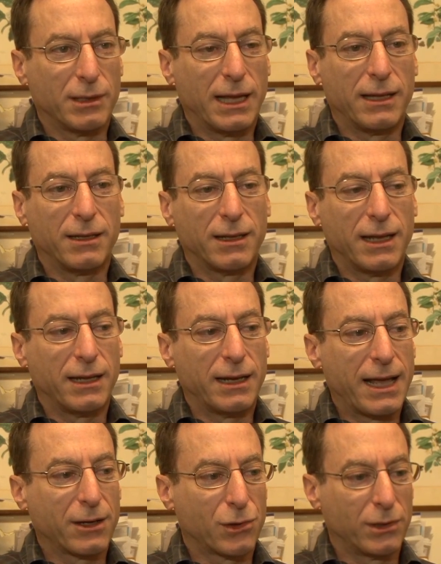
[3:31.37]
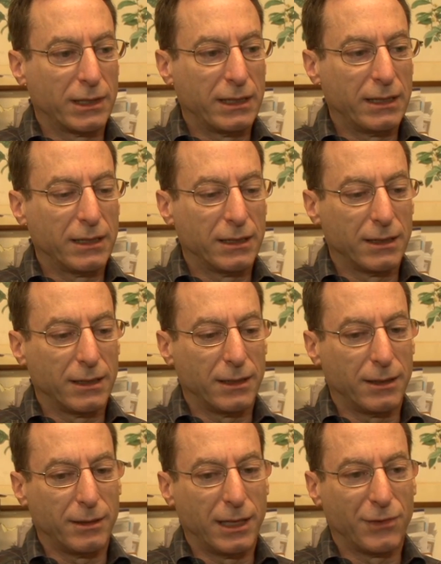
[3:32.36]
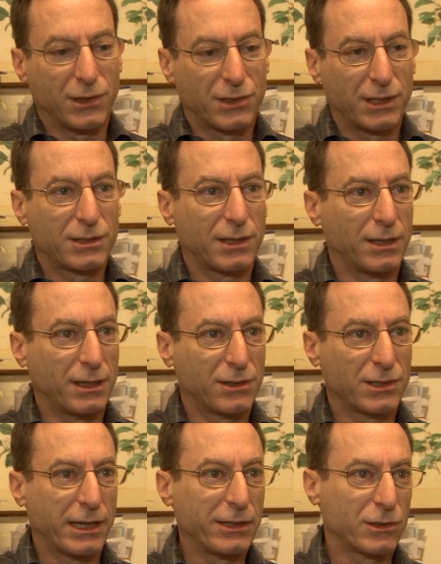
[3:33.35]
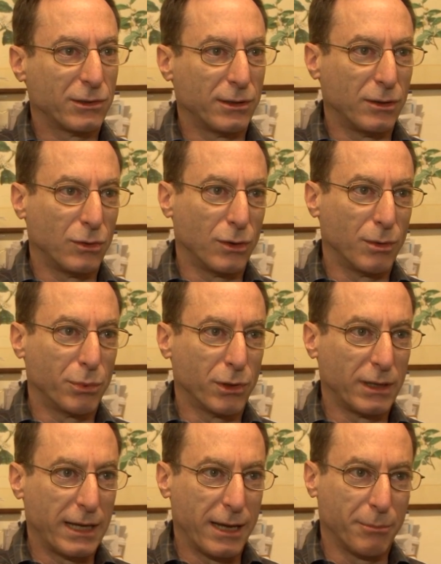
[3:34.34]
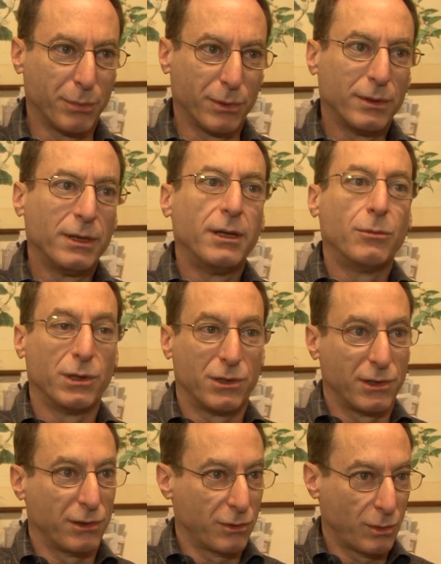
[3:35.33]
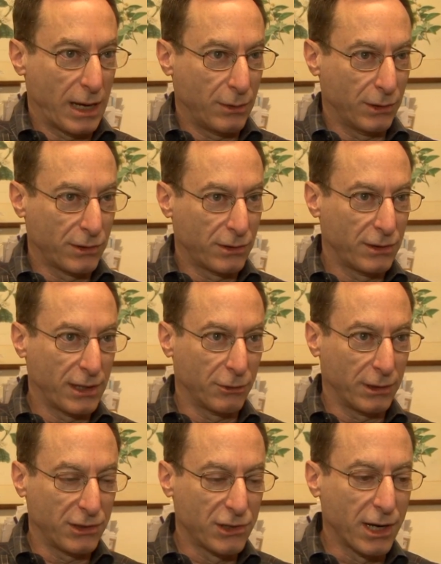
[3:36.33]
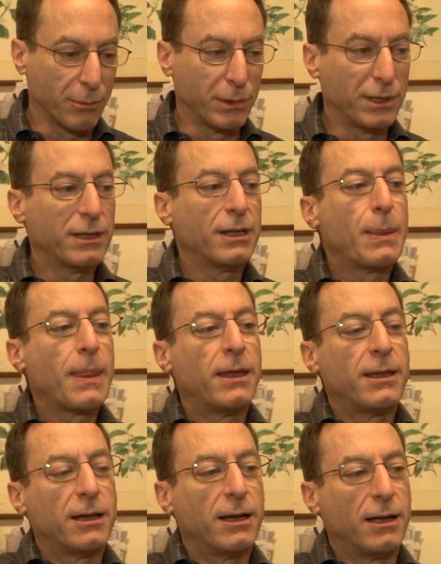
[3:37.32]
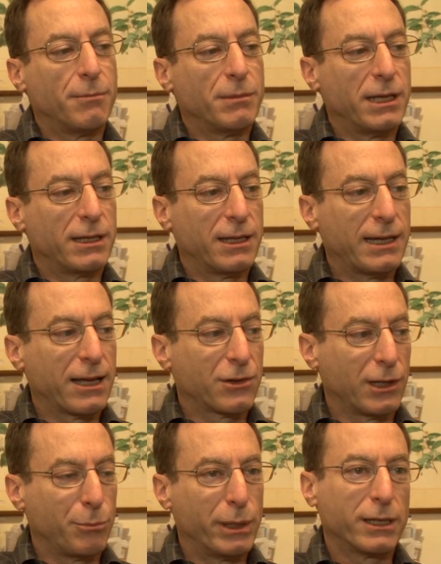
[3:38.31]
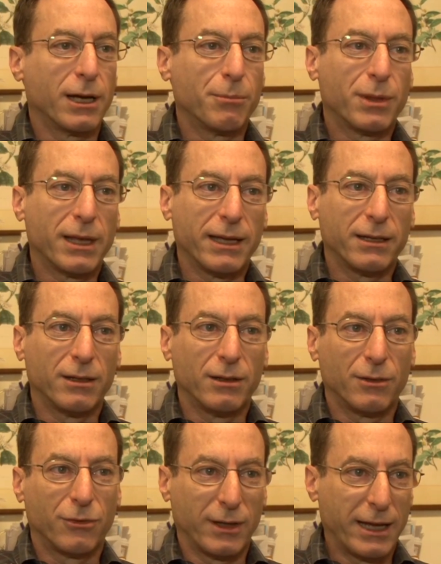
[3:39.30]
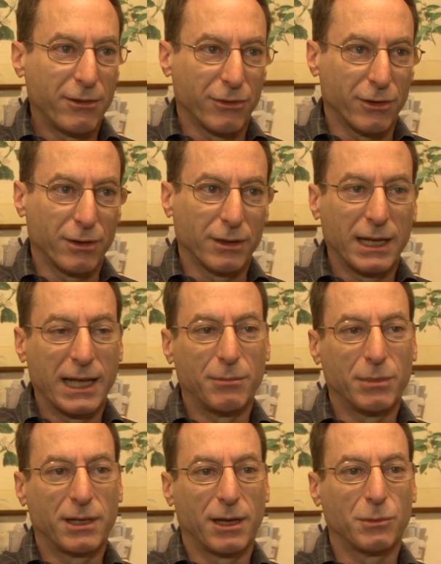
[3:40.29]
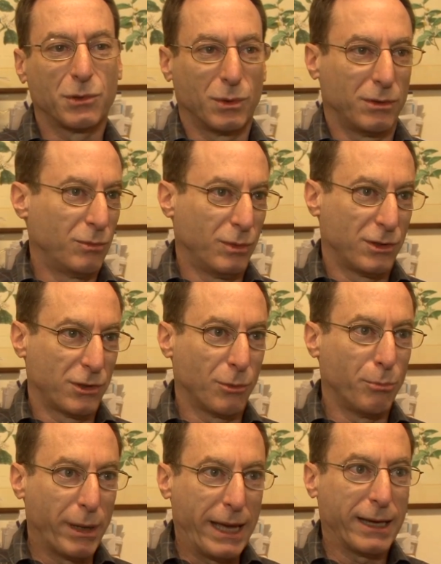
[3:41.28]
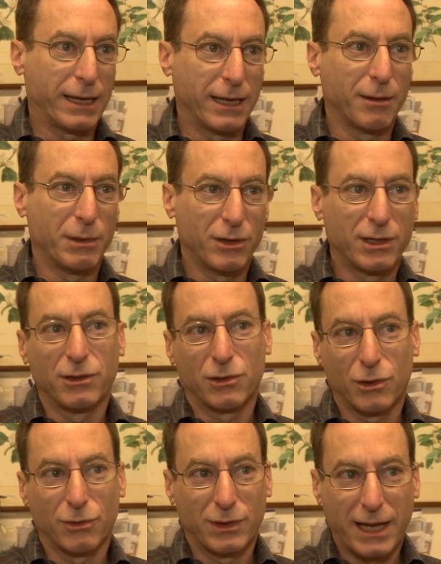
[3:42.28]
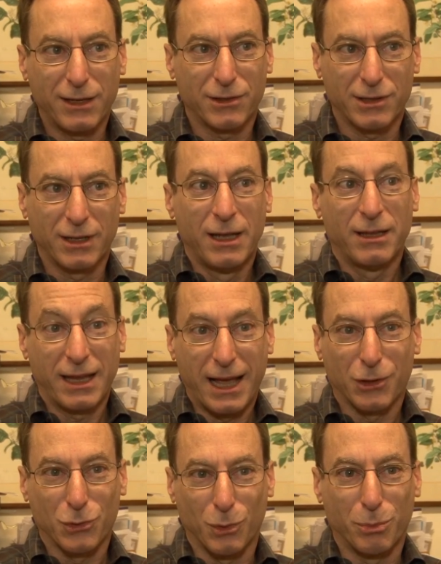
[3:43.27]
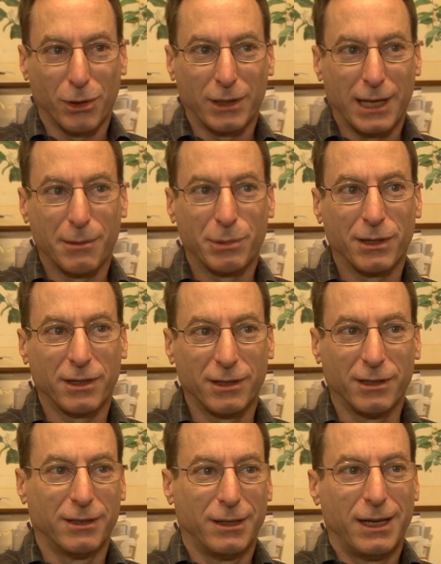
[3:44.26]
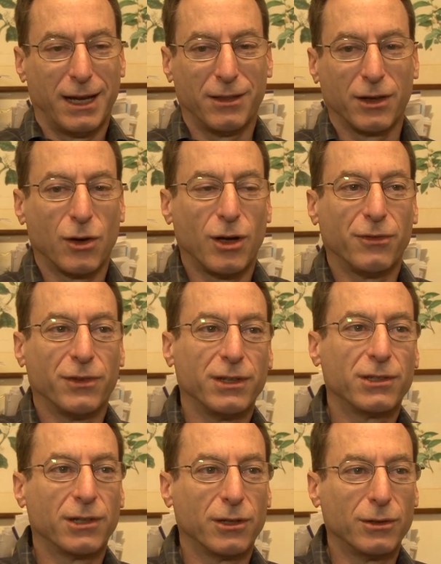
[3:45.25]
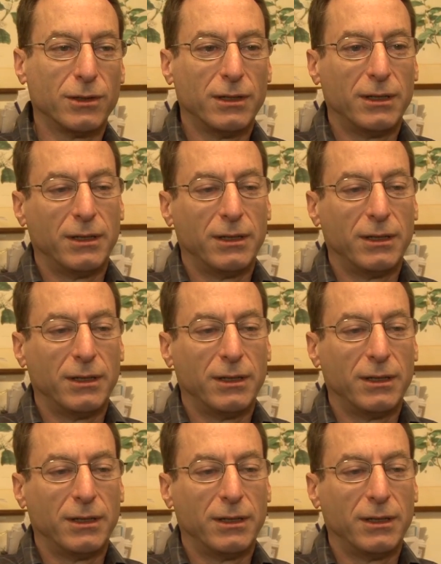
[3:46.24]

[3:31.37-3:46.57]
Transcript: and actually, if it sits in the sisal or burlap, which is how it's generally shipped, it can actually pick up that flavor and becomes what's termed baggy. I mean, you can sort of taste the actual burlap in the coffee, so